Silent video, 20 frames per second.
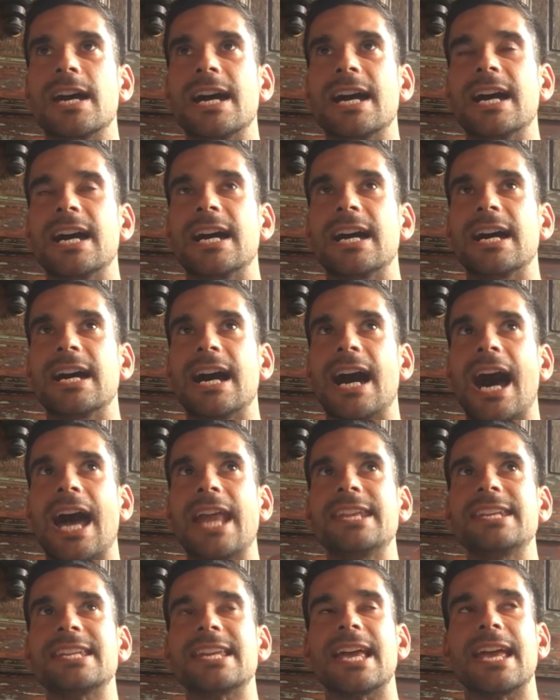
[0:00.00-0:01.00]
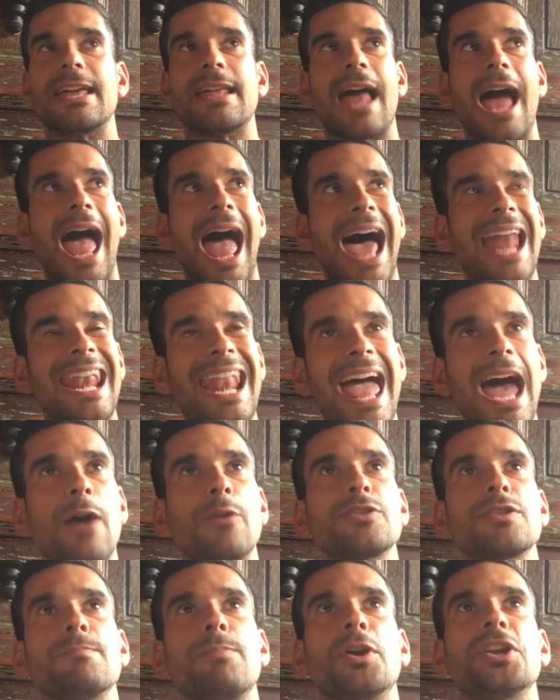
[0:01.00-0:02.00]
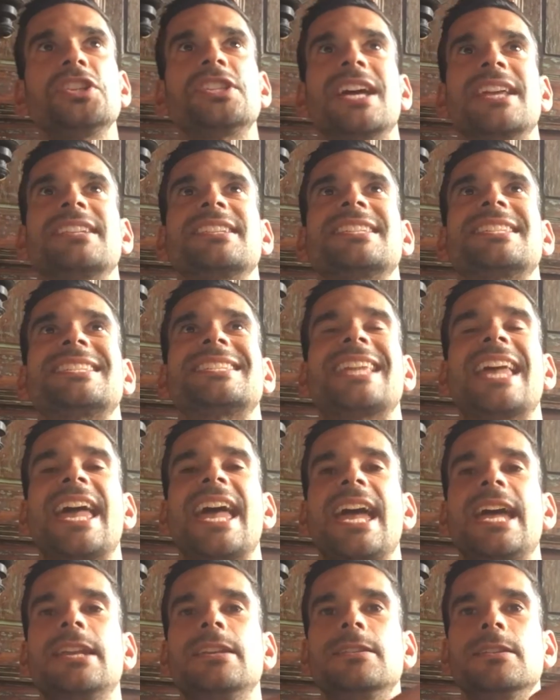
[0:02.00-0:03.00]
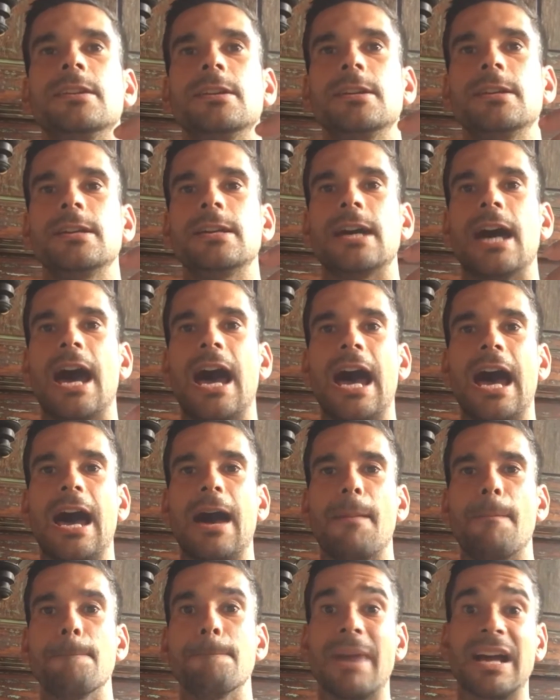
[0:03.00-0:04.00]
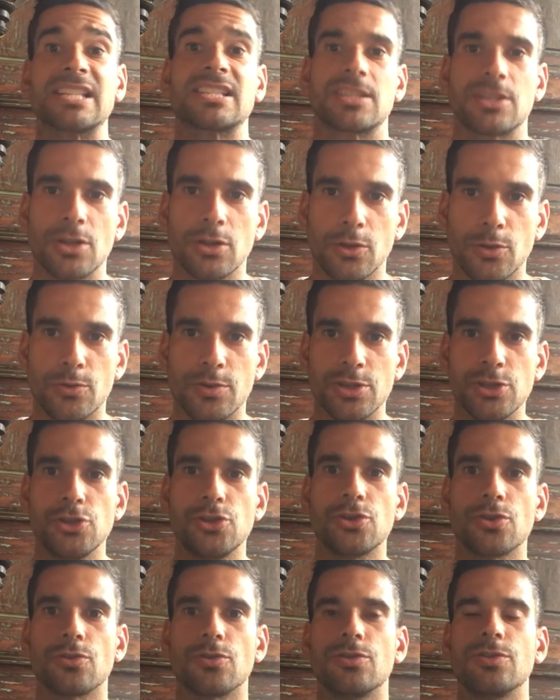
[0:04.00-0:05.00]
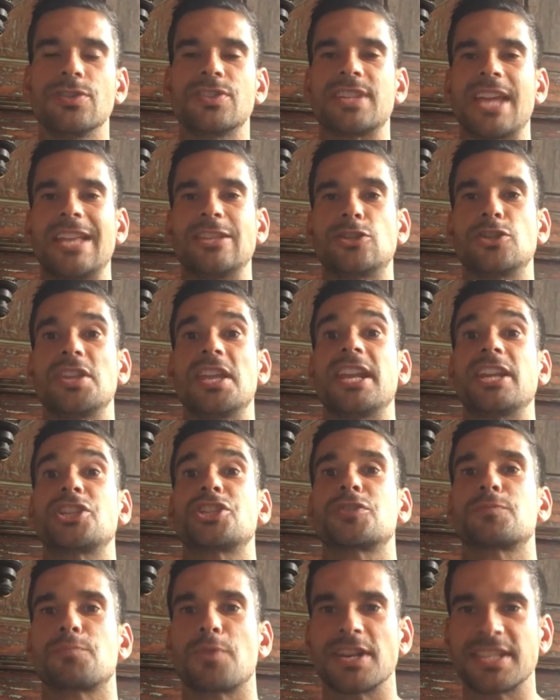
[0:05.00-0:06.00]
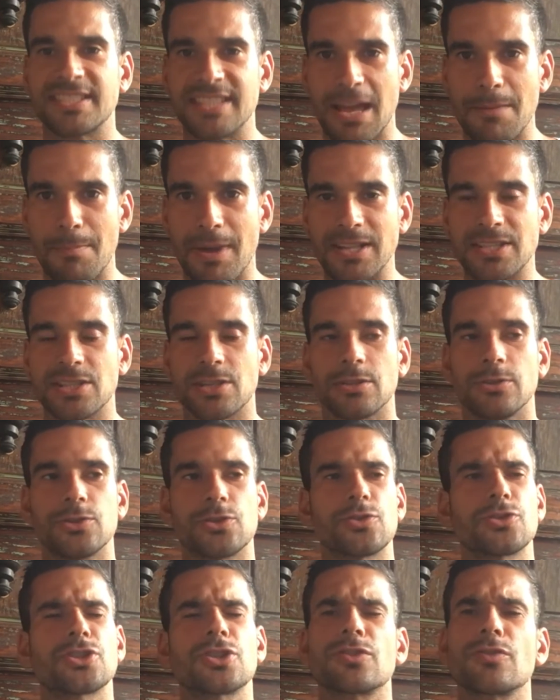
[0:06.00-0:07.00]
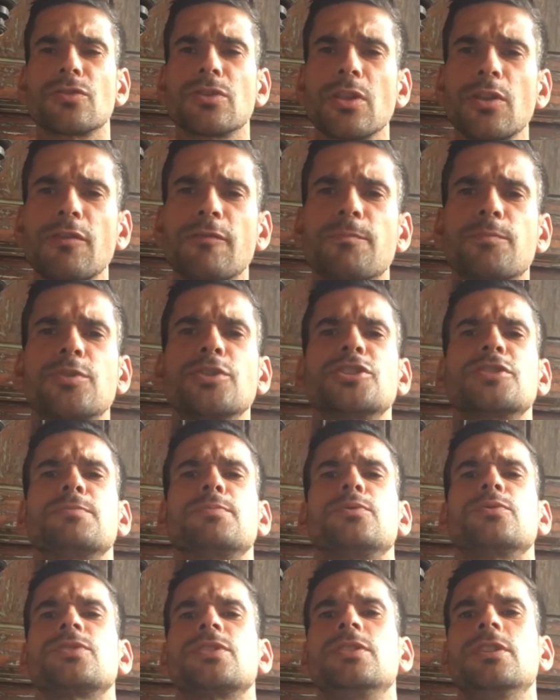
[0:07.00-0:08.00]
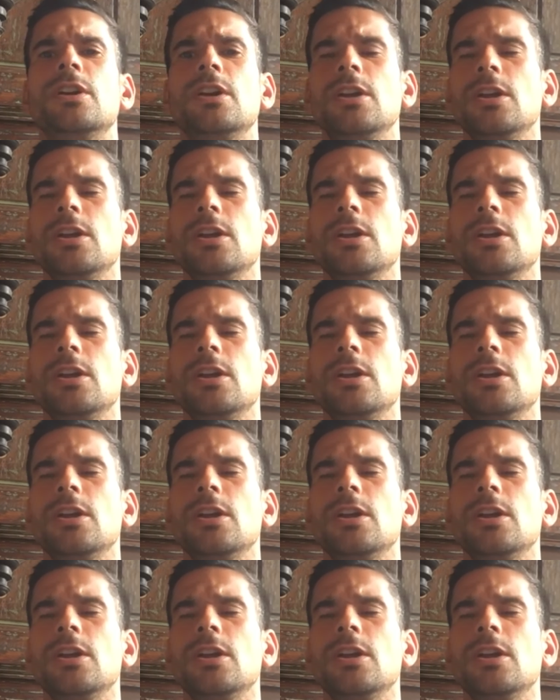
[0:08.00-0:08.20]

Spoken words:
allowing the body to understand muscular endurance and to then express that muscular endurance. So there are a lot of principles and